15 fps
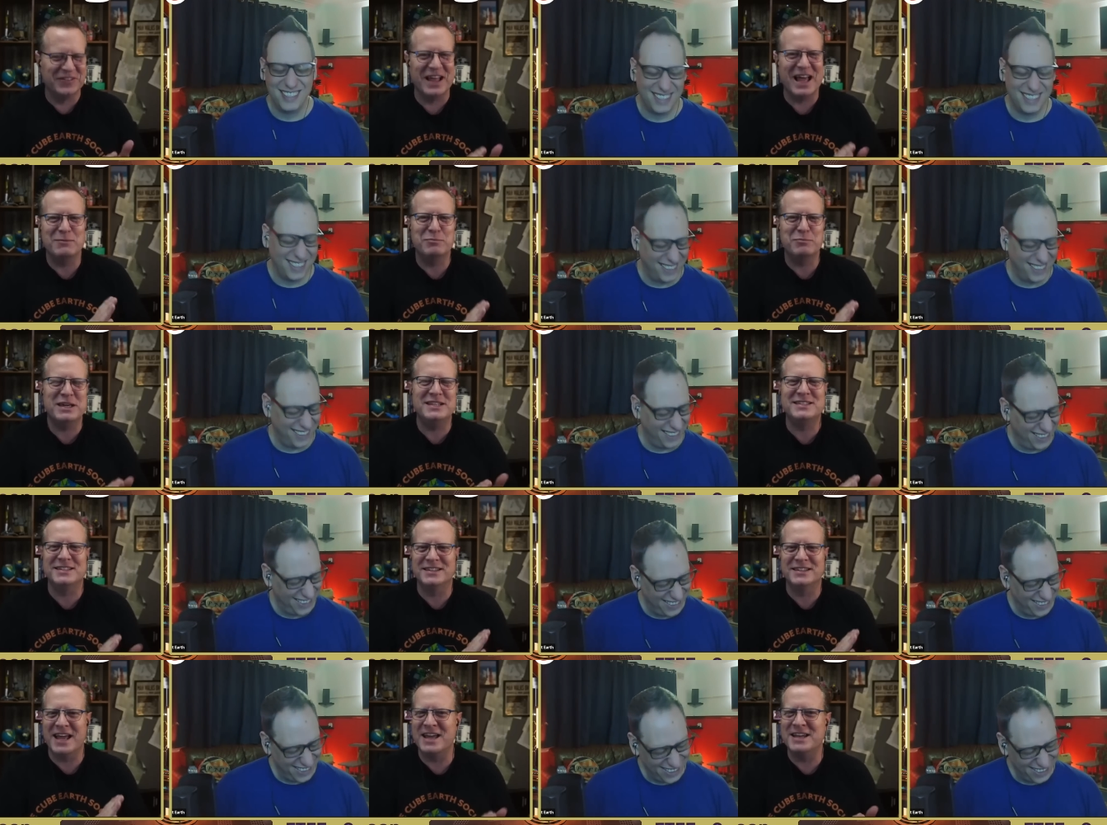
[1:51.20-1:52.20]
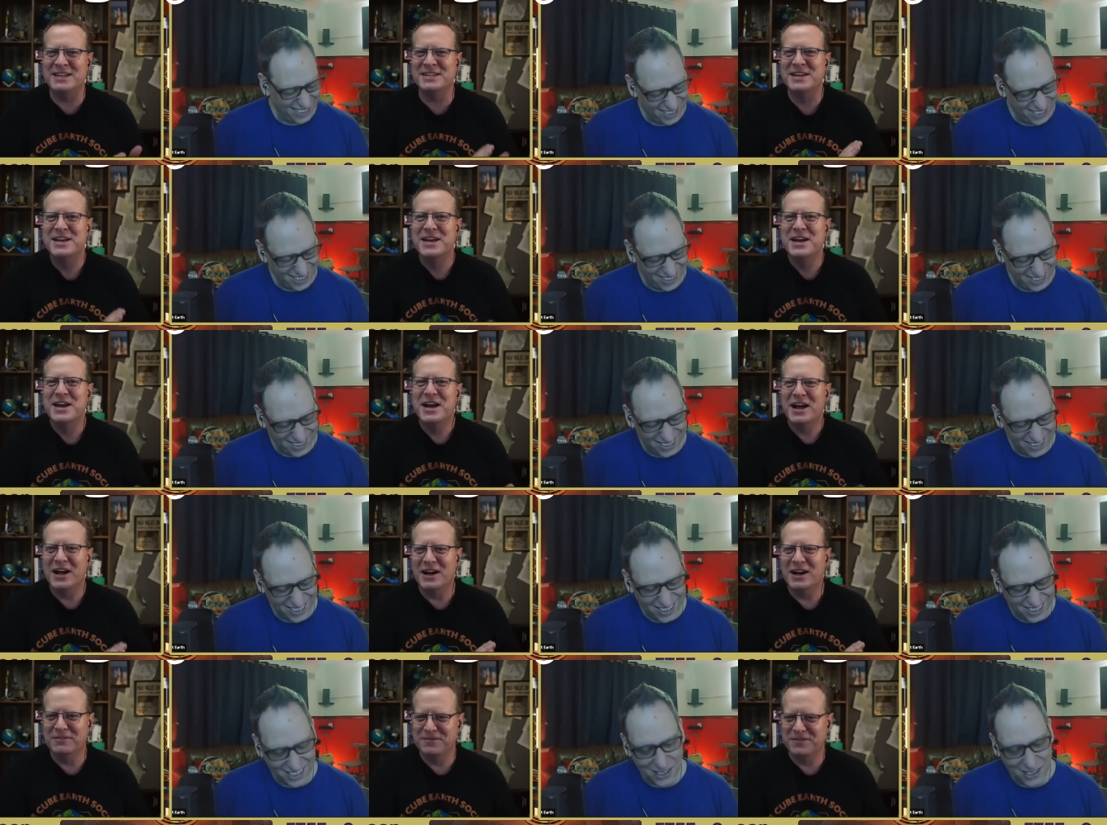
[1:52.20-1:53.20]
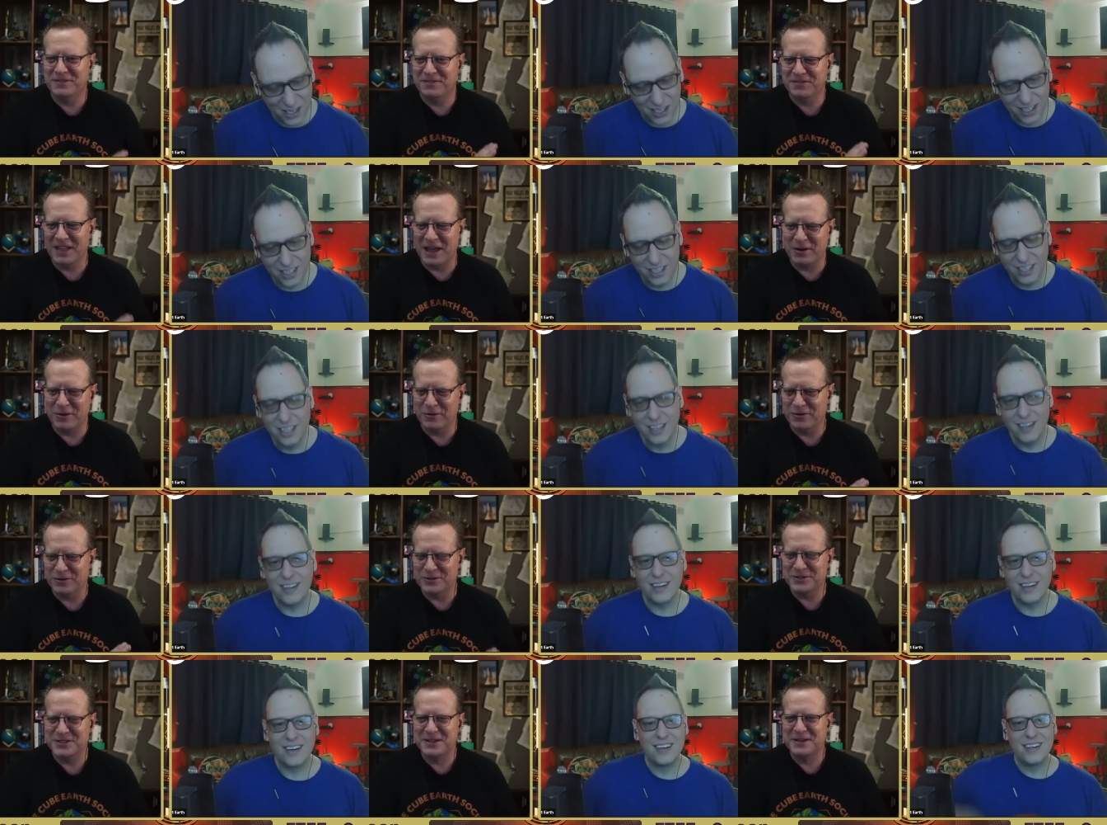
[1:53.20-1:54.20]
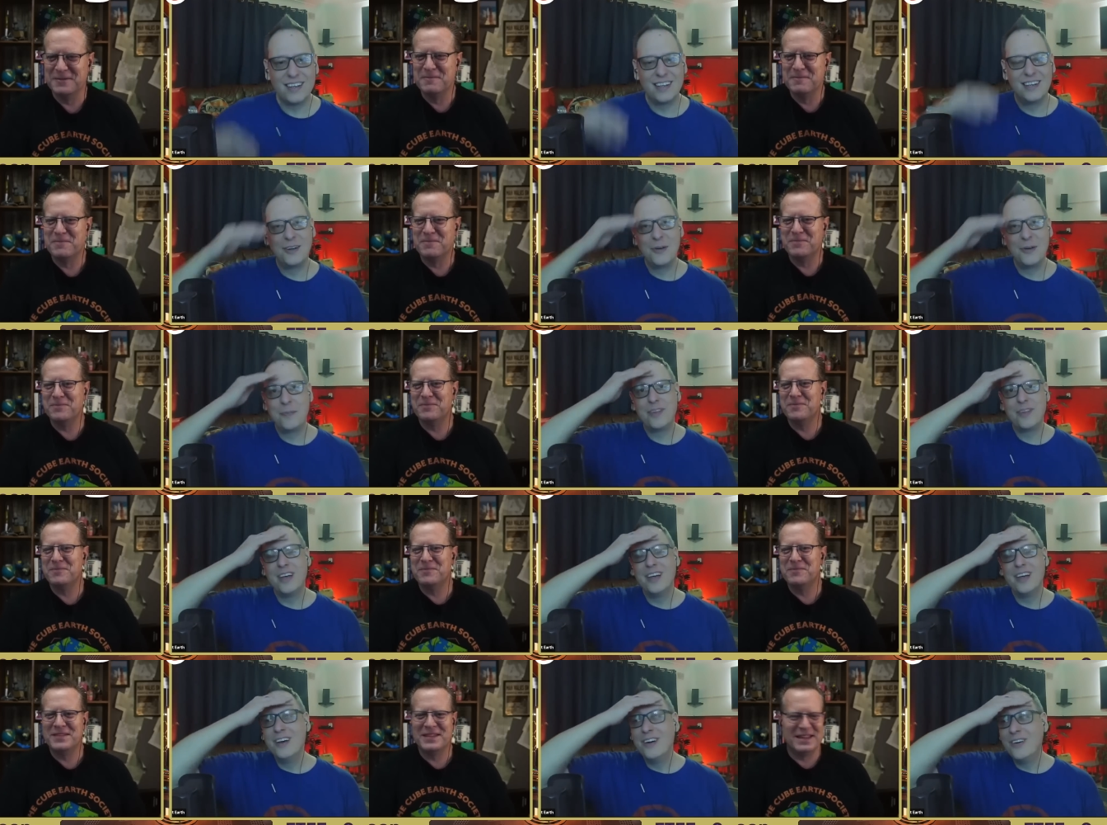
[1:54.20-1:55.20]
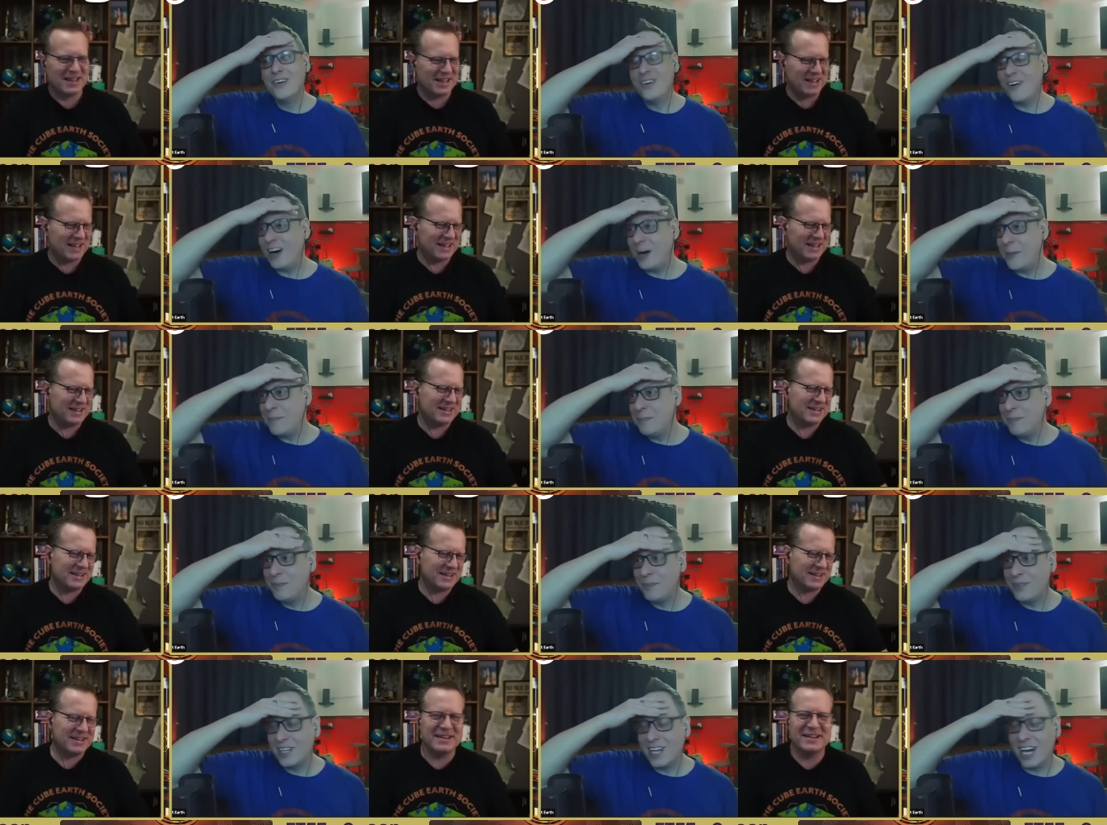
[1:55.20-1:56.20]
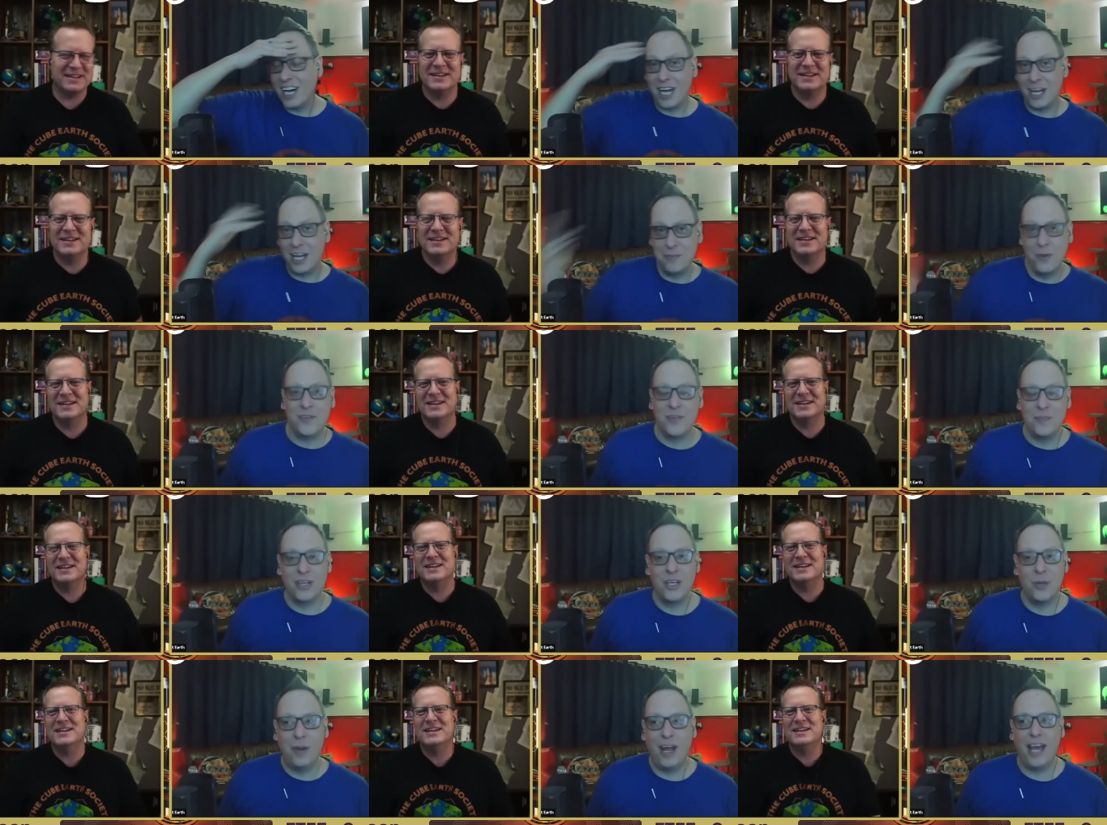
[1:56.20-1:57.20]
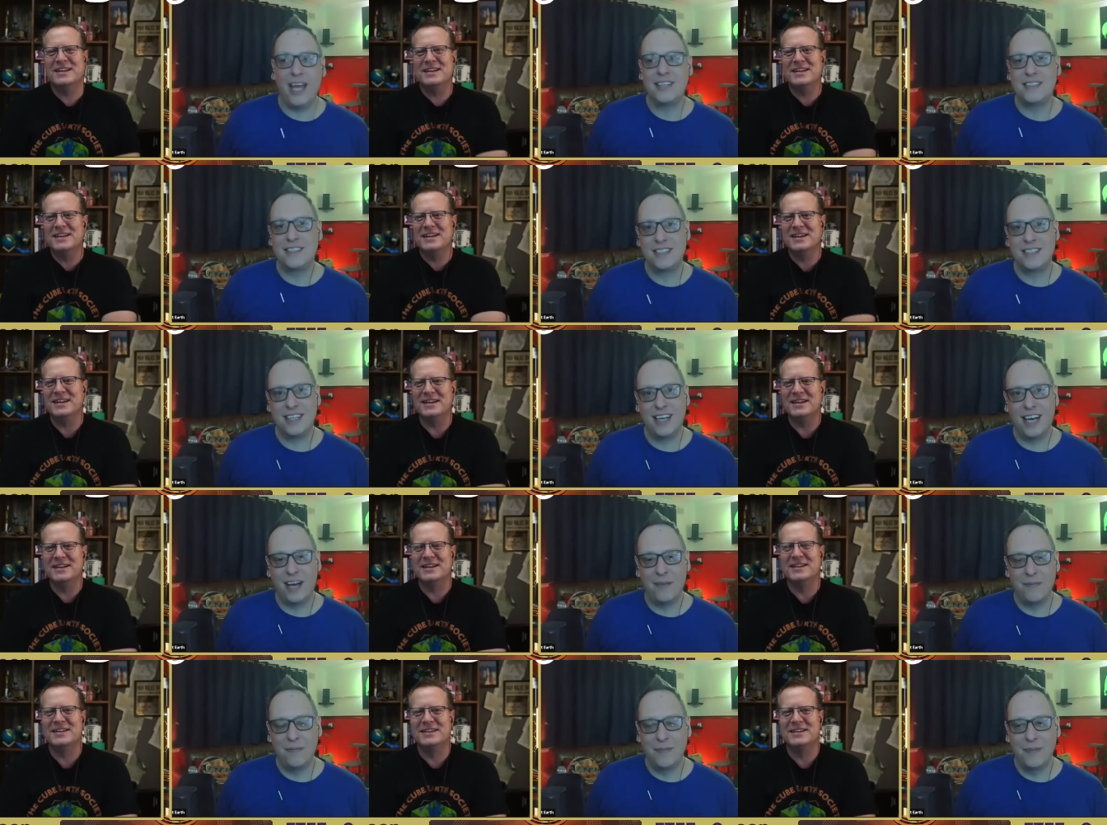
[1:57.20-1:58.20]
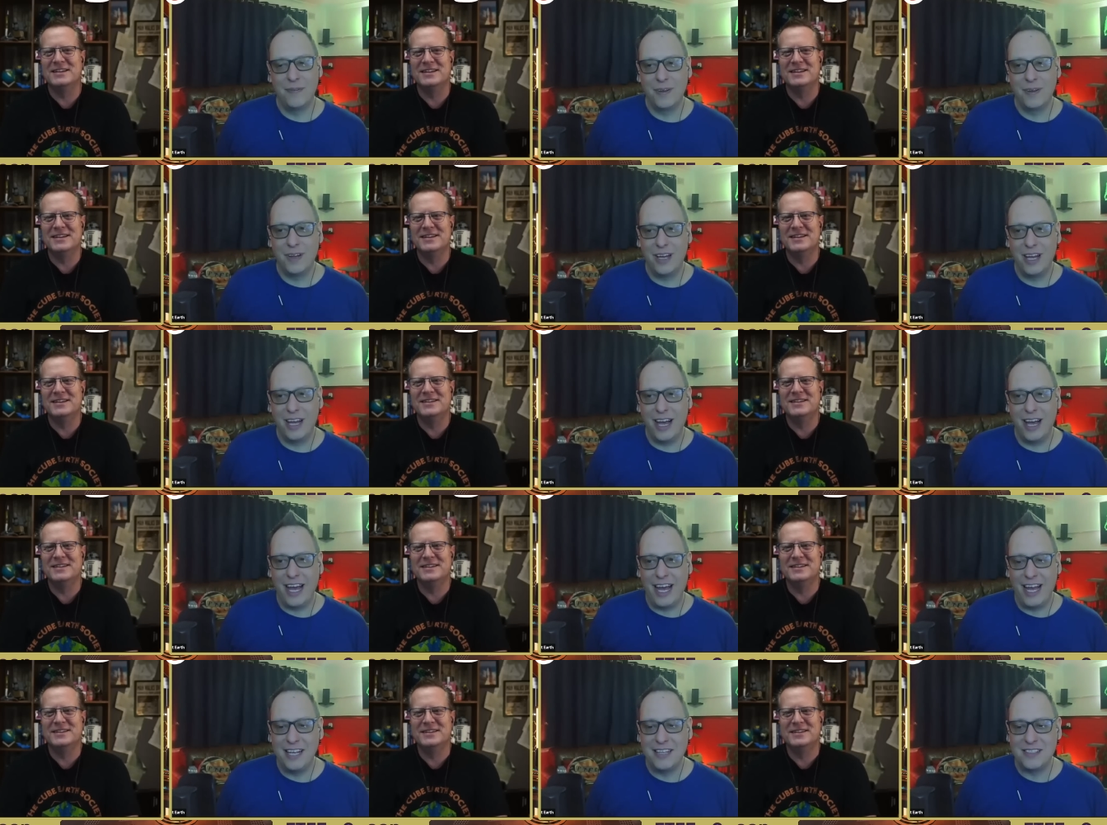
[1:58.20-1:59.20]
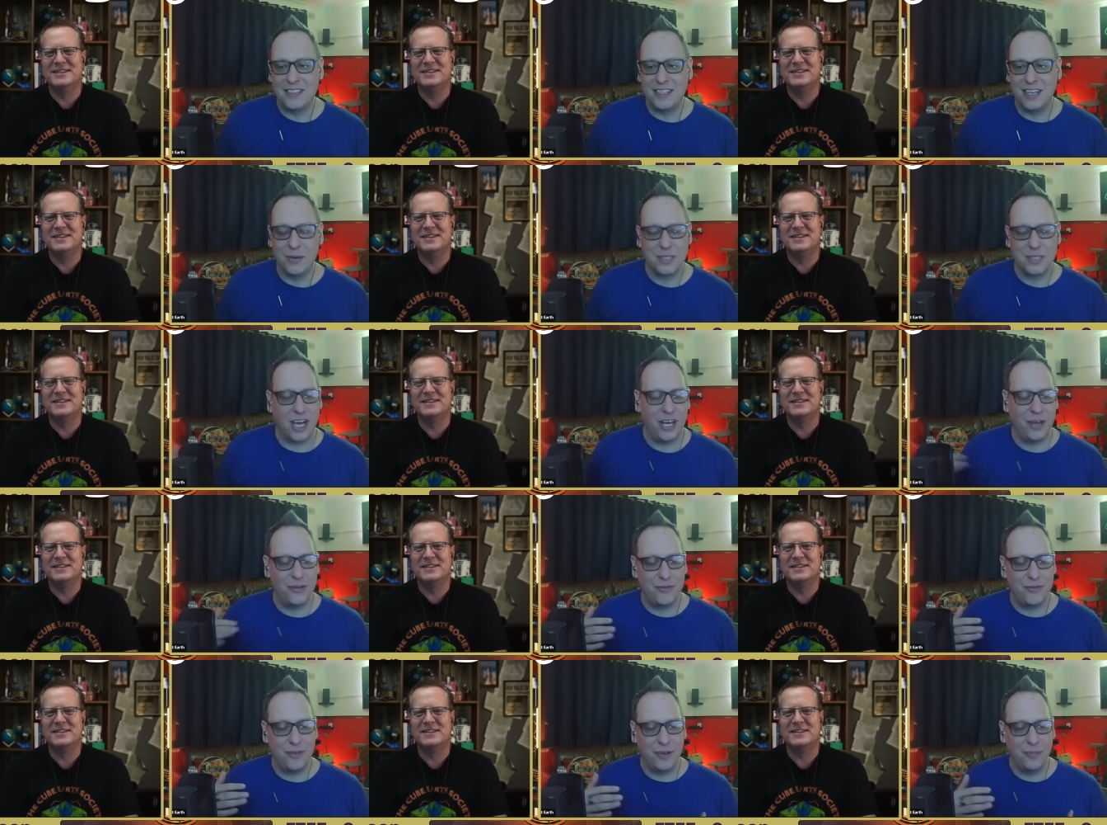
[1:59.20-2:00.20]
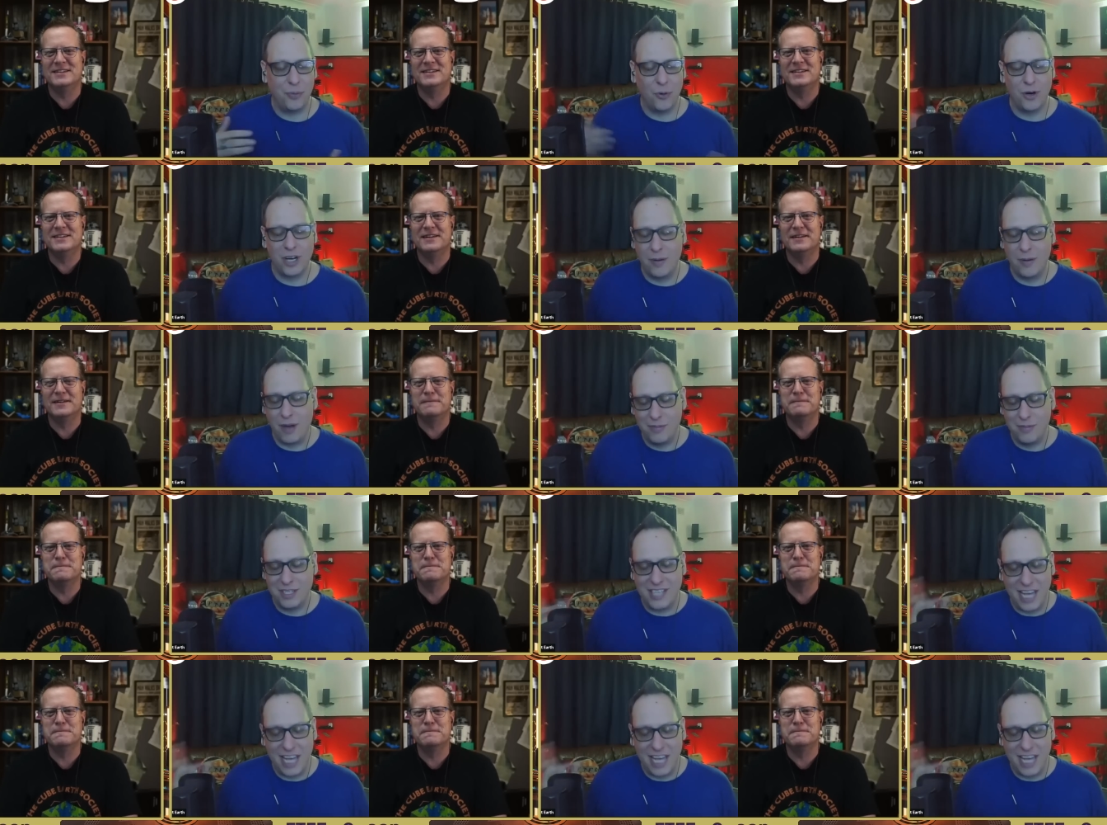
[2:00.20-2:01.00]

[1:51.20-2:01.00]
Speaker 1: flat pizza land of flat earthers.
Speaker 2: Well, um, I, would moved to my new place, um, and I was kind of bored. I, am